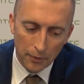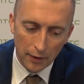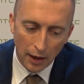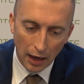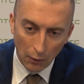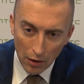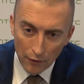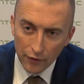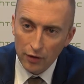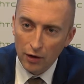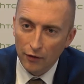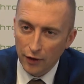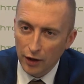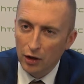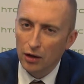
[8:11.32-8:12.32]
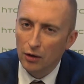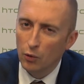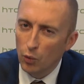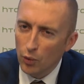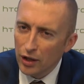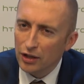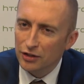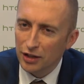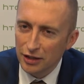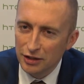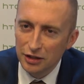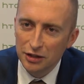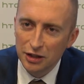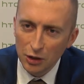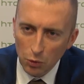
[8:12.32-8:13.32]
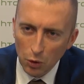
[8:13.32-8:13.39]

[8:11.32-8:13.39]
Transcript: However, I think we as HTC,